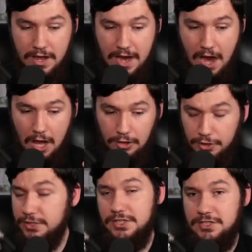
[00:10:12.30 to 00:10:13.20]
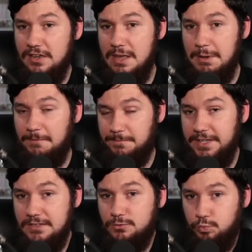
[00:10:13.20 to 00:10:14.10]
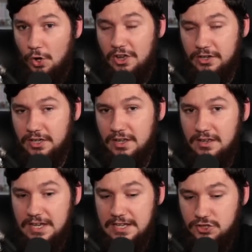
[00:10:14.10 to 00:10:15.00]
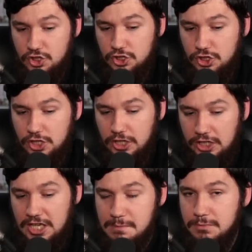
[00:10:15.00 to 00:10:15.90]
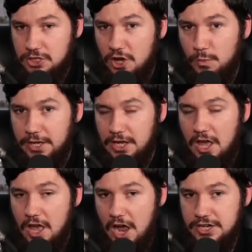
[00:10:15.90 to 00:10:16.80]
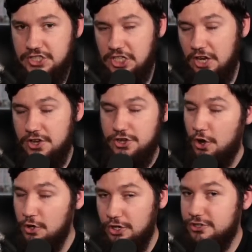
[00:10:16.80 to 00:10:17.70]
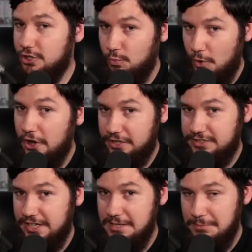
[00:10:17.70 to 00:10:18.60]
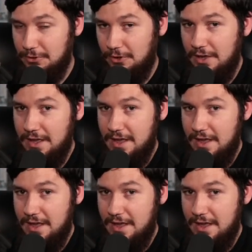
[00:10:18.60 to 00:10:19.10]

A lot of the time, if things work, it's just gonna keep going until it no longer works anymore.